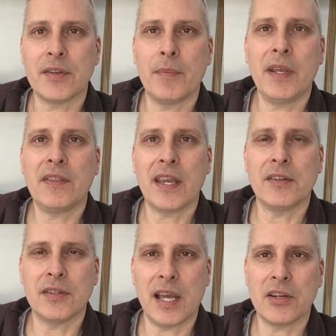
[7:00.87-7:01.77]
So a big thank
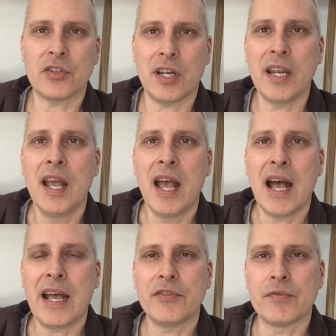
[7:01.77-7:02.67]
you to Ashley
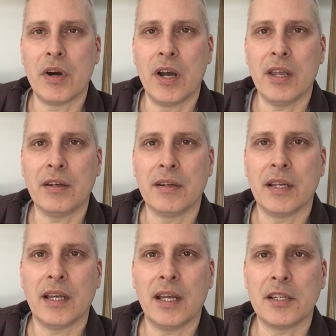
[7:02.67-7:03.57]
and Ryan,
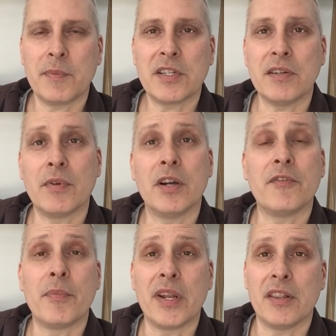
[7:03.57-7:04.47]
especially Ryan,
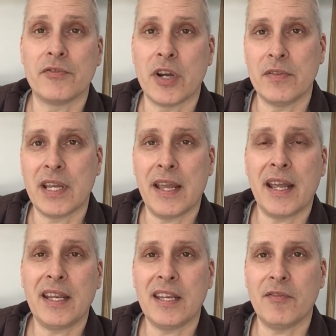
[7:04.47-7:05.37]
for bringing the drone down
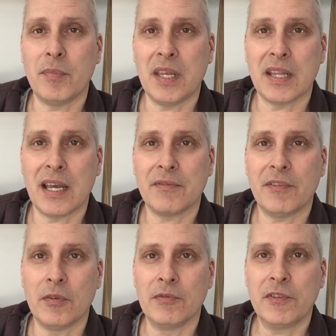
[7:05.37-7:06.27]
and giving me that
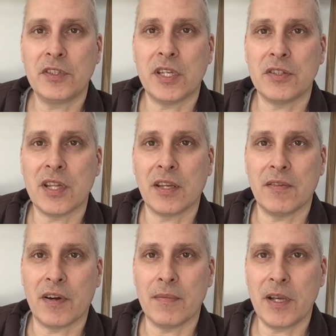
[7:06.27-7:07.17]
film footage. Thank
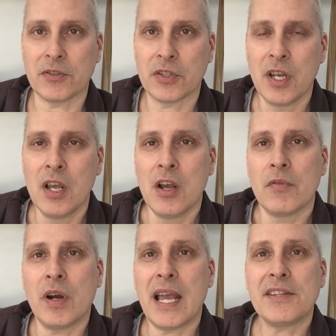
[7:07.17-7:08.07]
you very much.
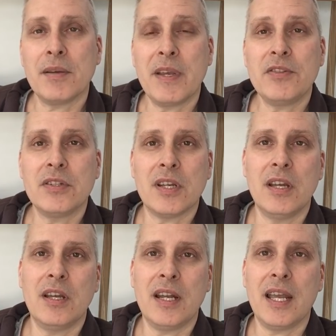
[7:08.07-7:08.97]
Right, as I mentioned
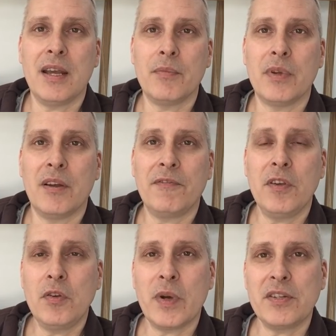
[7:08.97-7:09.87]
earlier, a
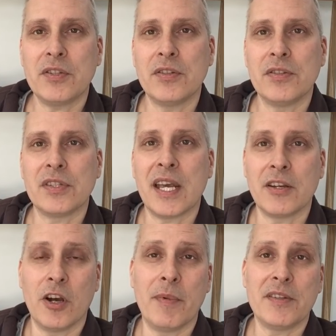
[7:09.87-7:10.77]
few questions and
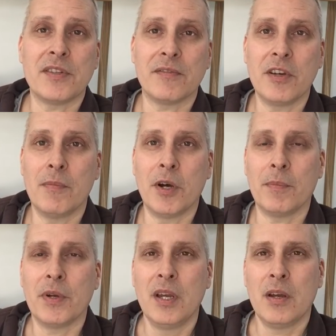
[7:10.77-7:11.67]
comments have come
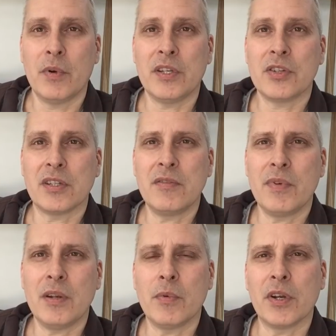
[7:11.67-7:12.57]
up which I didn't
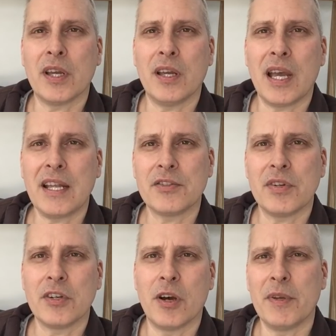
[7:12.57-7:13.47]
really want to answer
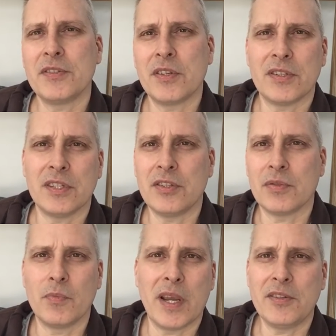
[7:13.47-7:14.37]
in comments because it's
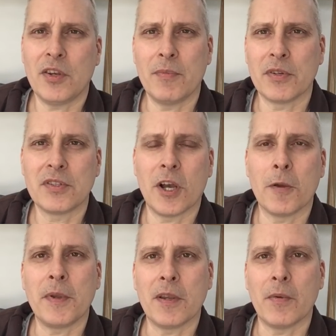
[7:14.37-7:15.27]
just way too much
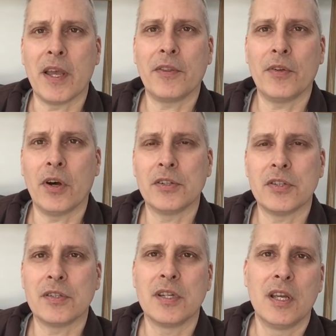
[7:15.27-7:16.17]
typing away. I thought I'd
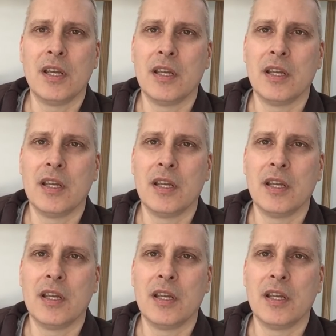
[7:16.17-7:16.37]
just